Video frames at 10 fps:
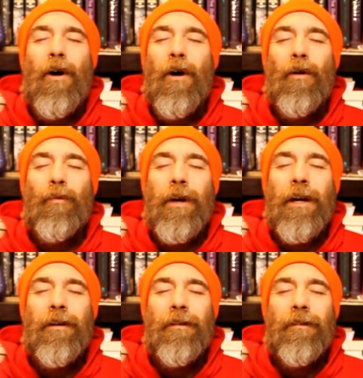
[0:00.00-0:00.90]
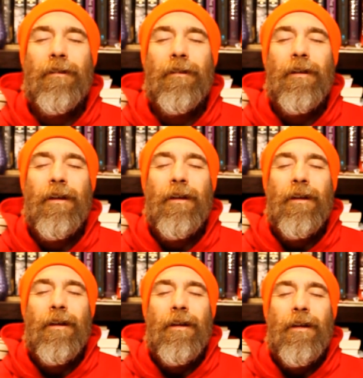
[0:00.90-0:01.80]
all real,
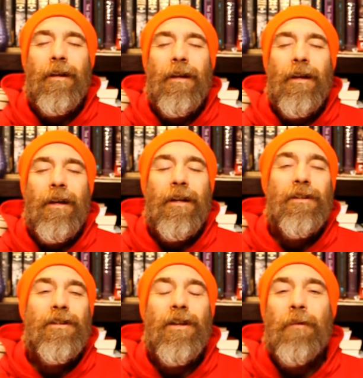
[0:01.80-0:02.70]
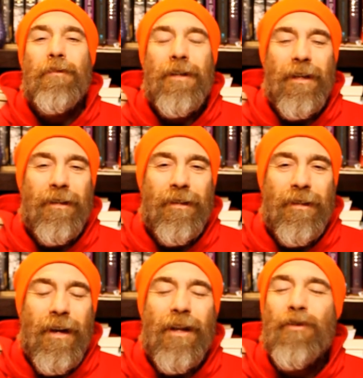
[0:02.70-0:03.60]
its
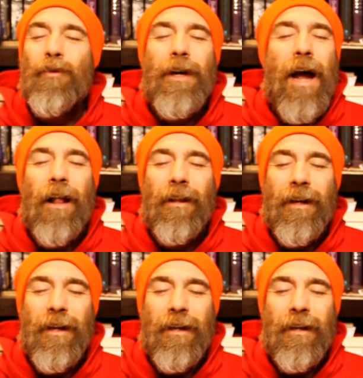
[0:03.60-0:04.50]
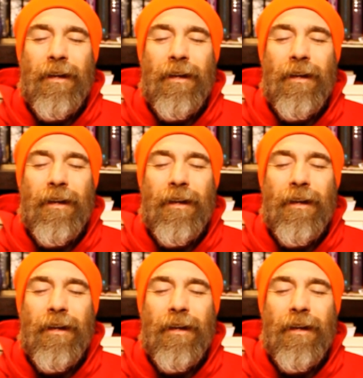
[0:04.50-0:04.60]
substance and its reality.